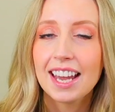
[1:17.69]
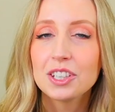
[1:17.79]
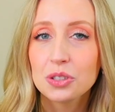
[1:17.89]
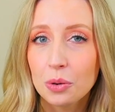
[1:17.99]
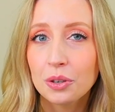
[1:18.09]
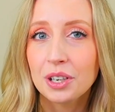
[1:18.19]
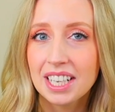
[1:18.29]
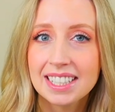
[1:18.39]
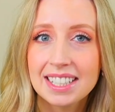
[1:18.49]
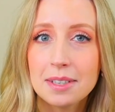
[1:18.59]
A shorter
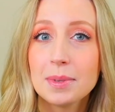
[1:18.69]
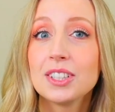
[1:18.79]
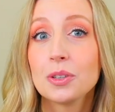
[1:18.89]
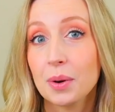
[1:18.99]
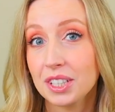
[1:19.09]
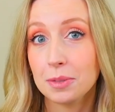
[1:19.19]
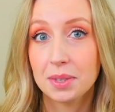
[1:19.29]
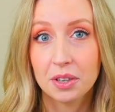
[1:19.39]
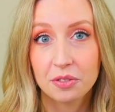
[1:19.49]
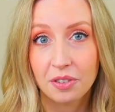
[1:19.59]
inseam is going to be
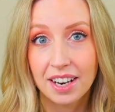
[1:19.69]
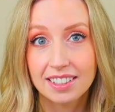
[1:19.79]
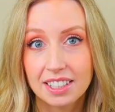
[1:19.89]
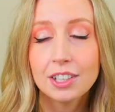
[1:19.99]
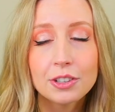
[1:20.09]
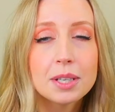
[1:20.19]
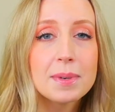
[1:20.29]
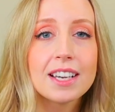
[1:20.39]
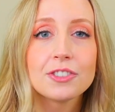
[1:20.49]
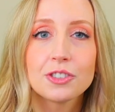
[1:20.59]
your friend. Literally
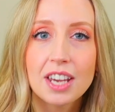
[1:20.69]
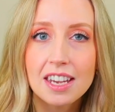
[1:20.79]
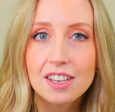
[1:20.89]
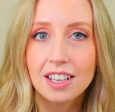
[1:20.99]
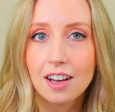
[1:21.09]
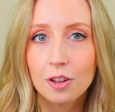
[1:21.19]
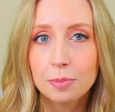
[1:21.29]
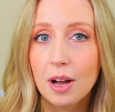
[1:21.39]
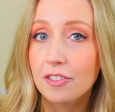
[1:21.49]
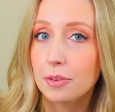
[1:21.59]
because you're taking the color
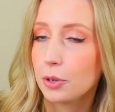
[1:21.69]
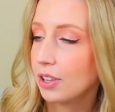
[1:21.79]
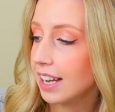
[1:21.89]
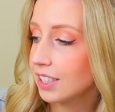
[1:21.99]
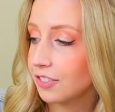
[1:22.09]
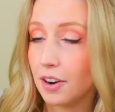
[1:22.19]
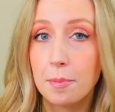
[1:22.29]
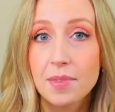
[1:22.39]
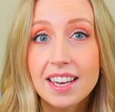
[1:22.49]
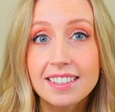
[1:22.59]
block from your legs
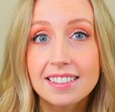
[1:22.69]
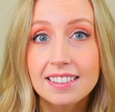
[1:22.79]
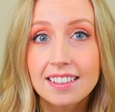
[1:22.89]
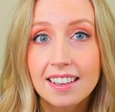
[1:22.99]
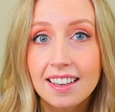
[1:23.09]
from this